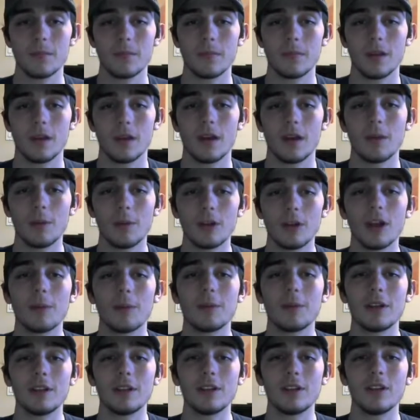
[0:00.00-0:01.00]
Him on
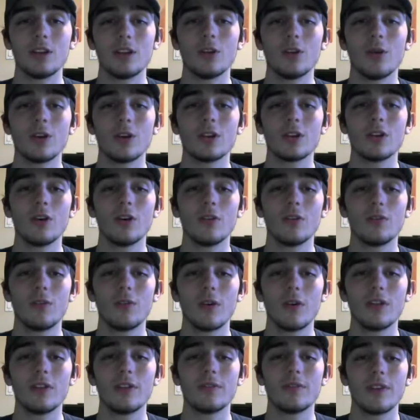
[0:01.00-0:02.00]
top is indeed going to go
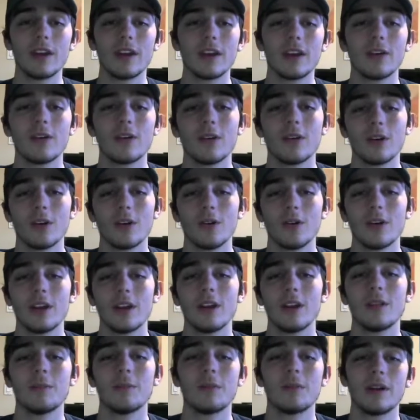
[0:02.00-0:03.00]
for the fake out, going to go
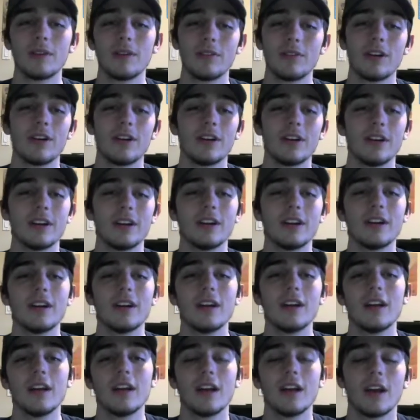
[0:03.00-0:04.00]
into the Braviary here.
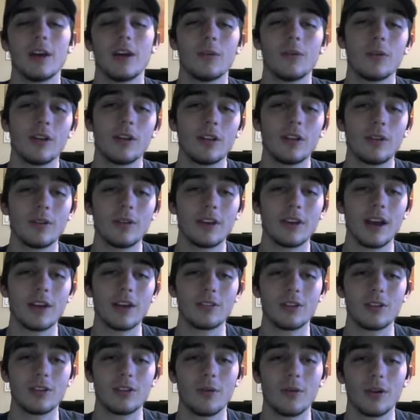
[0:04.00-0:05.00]
We're going to see what
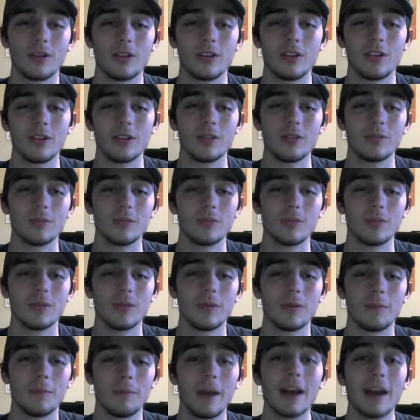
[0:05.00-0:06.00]
Gastrodon wants to do.
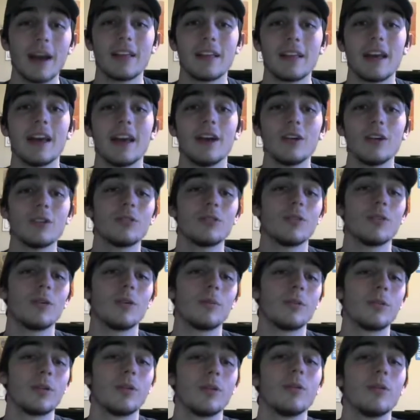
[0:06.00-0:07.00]
Max Hailstorm,
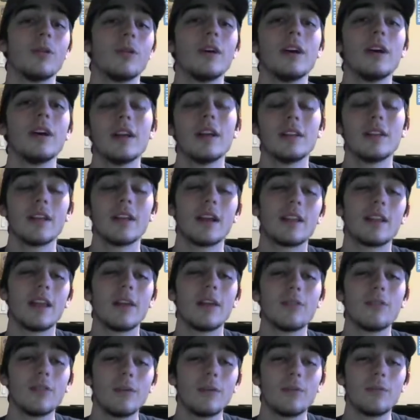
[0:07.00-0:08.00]
so that's
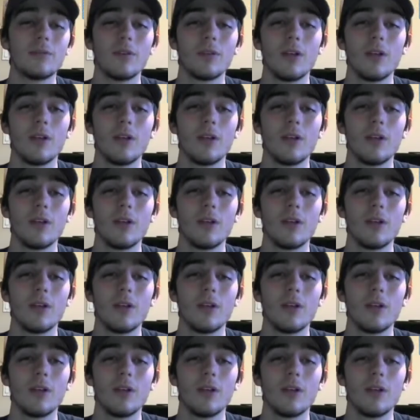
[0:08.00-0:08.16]
definitely full